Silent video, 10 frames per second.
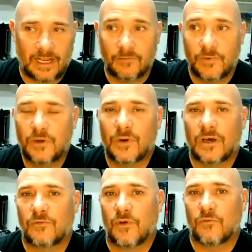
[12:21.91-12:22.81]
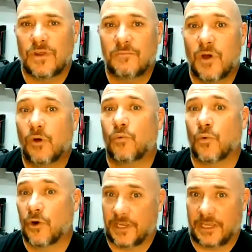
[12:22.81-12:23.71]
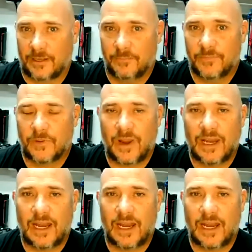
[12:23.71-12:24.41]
In view of remote working, right?